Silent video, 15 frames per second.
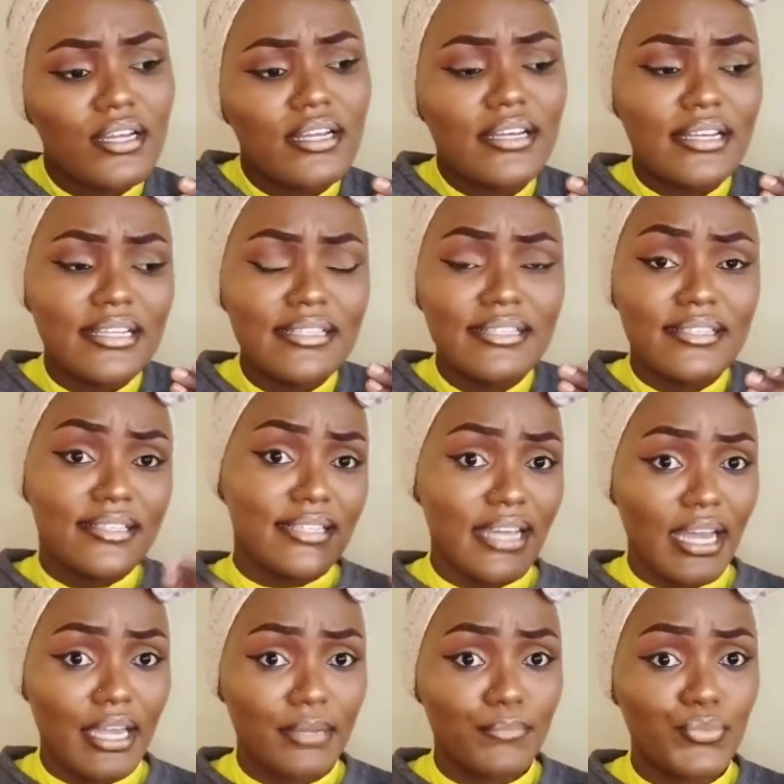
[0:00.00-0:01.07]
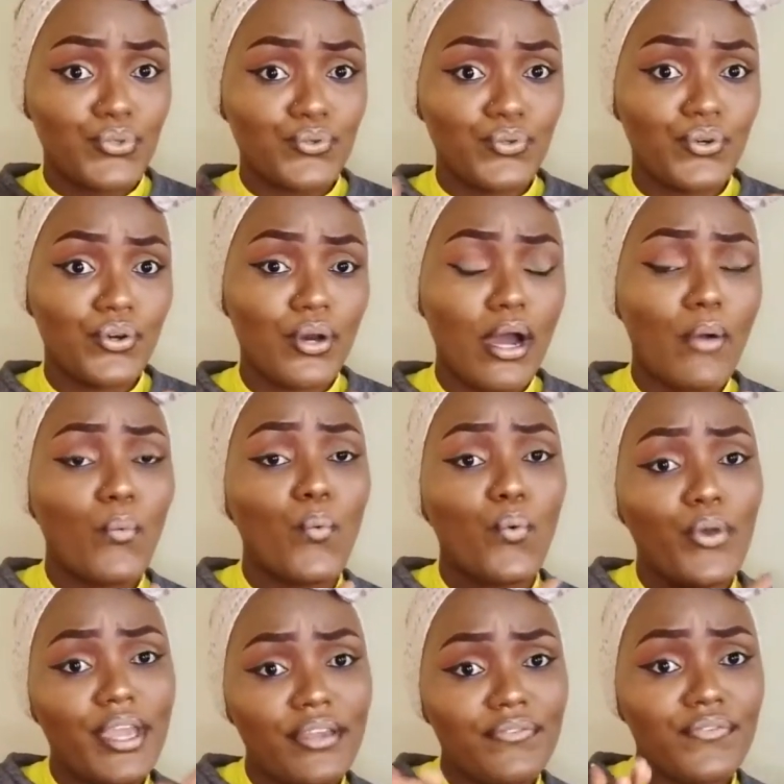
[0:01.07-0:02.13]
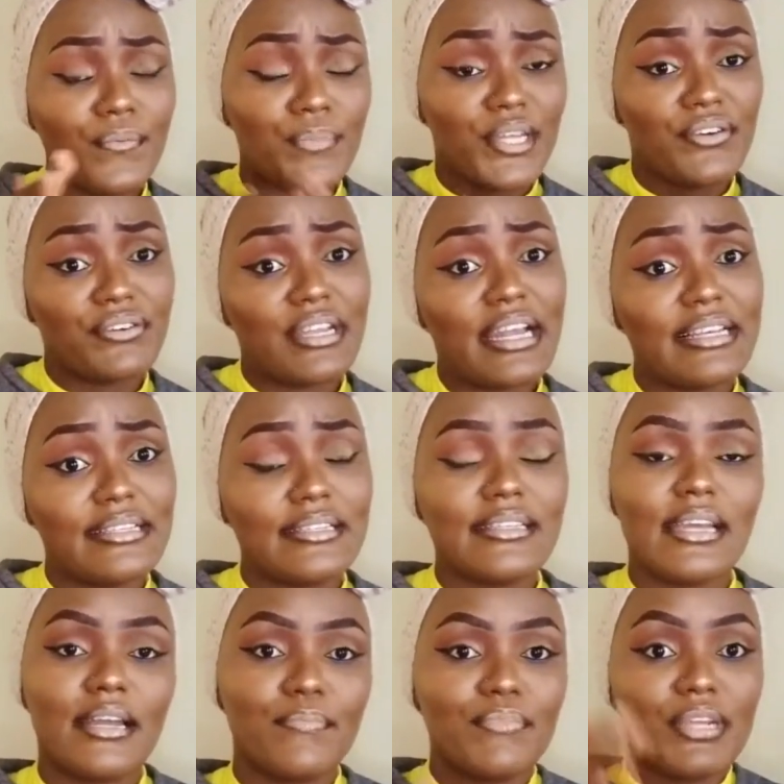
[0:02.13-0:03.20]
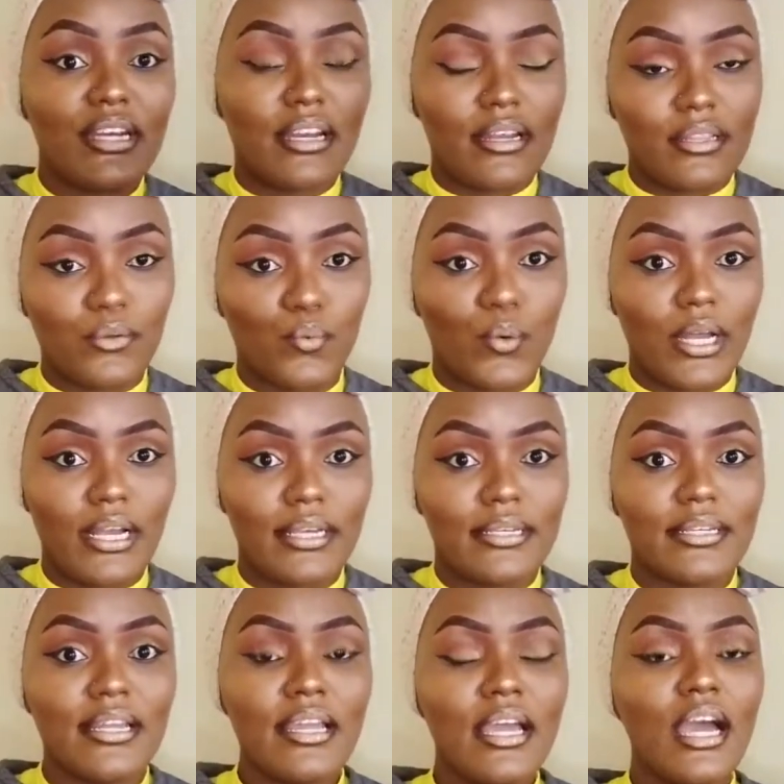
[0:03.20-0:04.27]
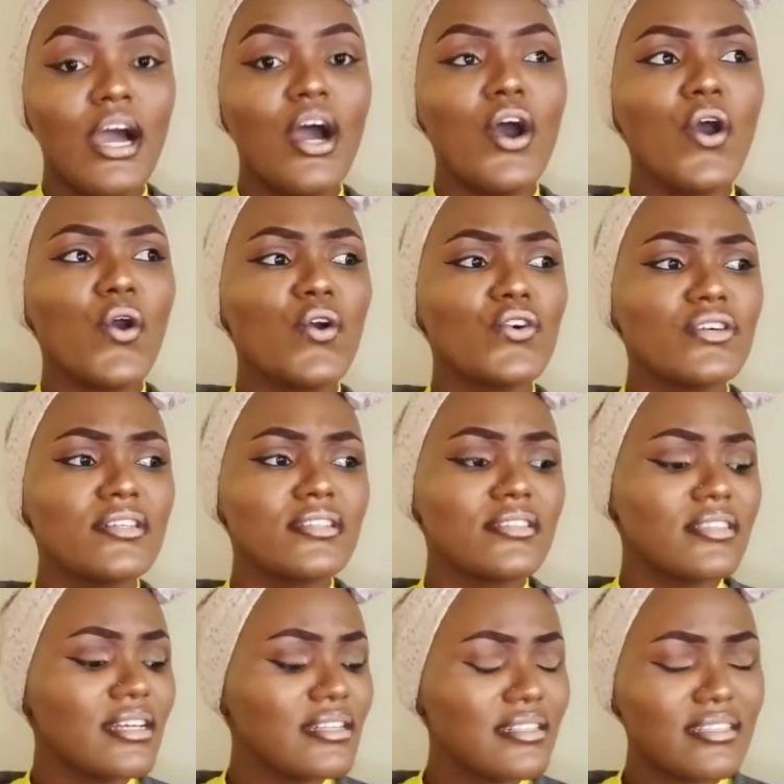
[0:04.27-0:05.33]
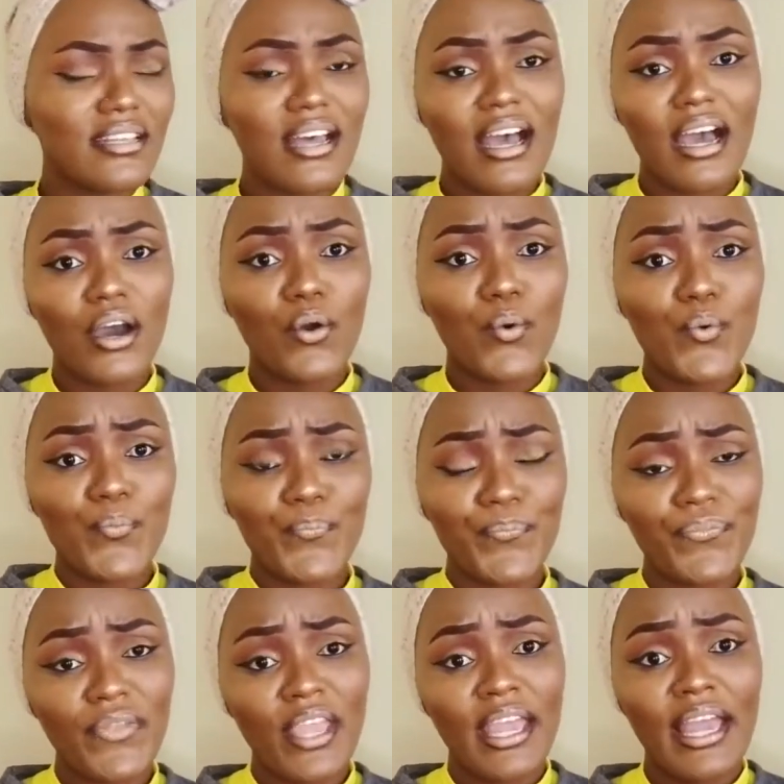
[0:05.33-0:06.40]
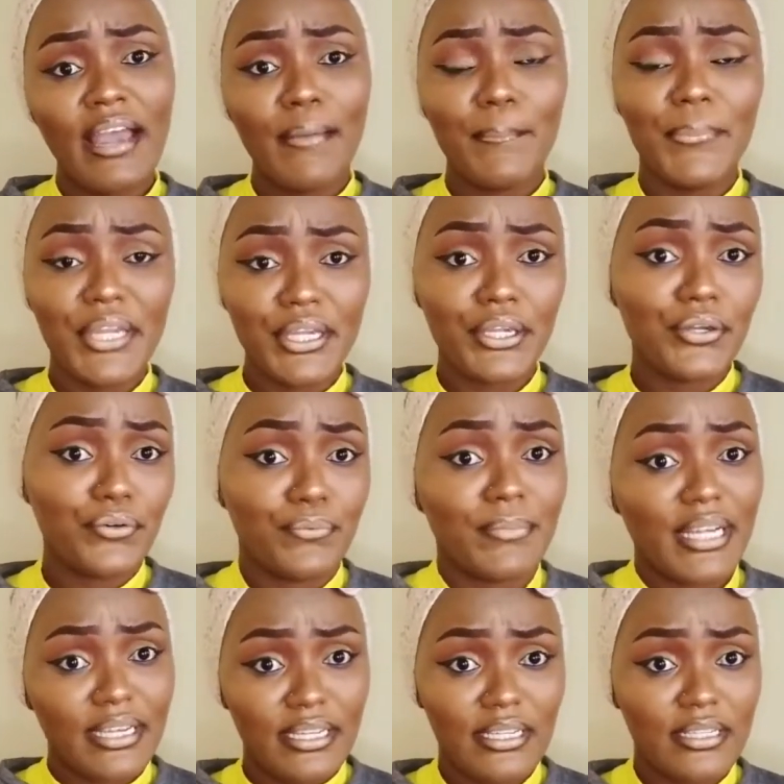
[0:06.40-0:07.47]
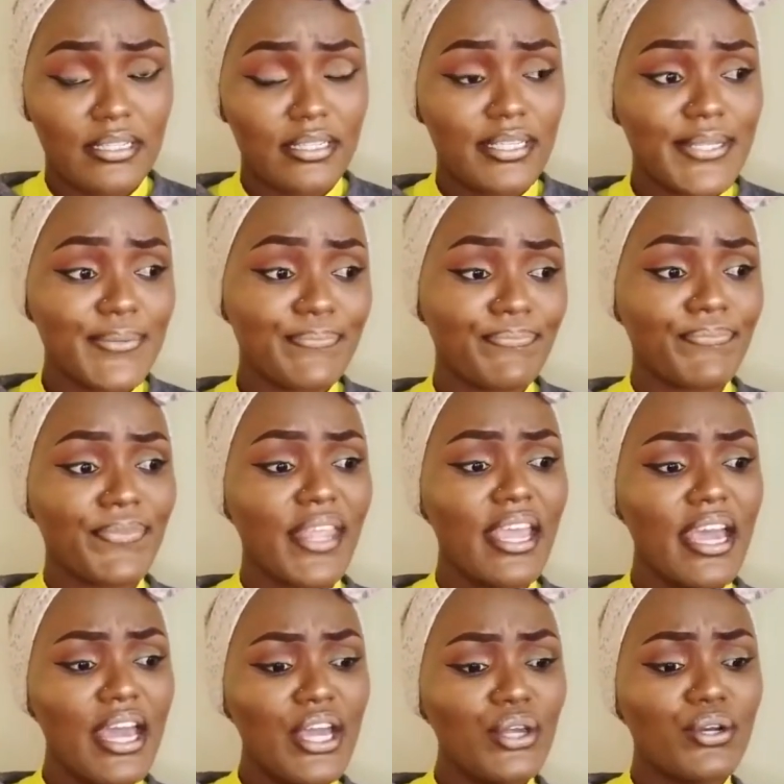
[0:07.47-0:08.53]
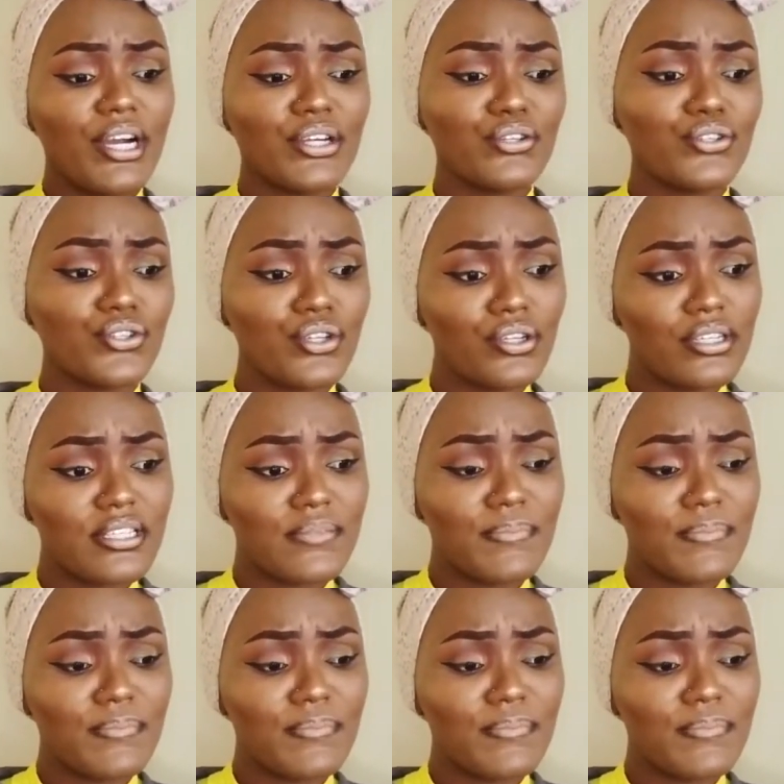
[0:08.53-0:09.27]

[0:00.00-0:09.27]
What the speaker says: needs time to go away from the reality and be in another world. Because that's how being human is. You cannot always